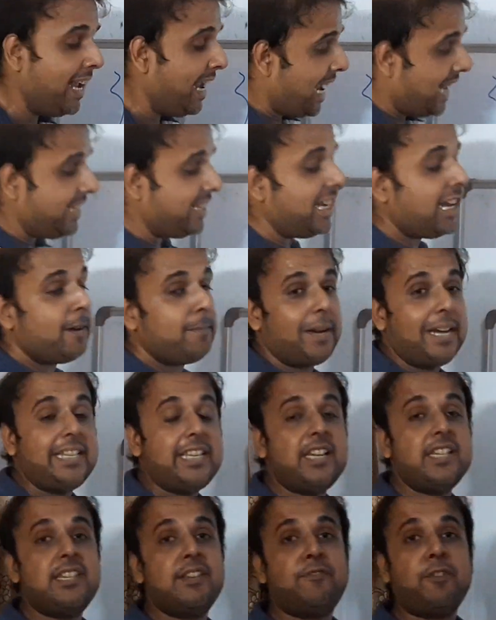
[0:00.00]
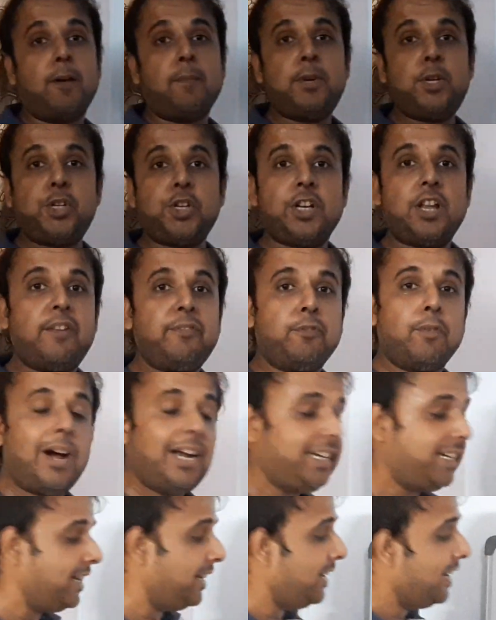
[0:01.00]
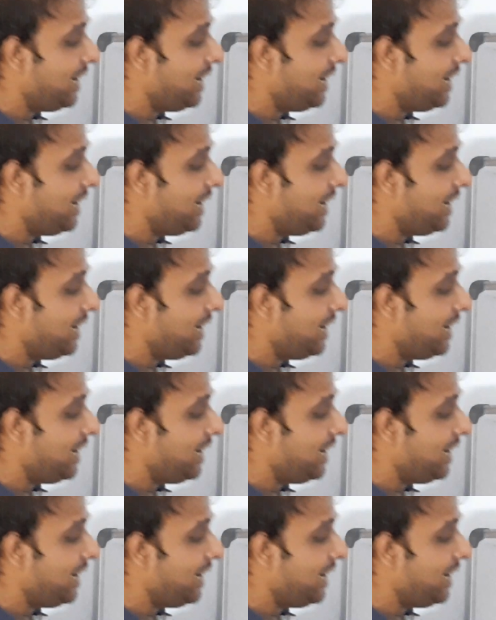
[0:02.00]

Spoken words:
and thereby there is the formation of what?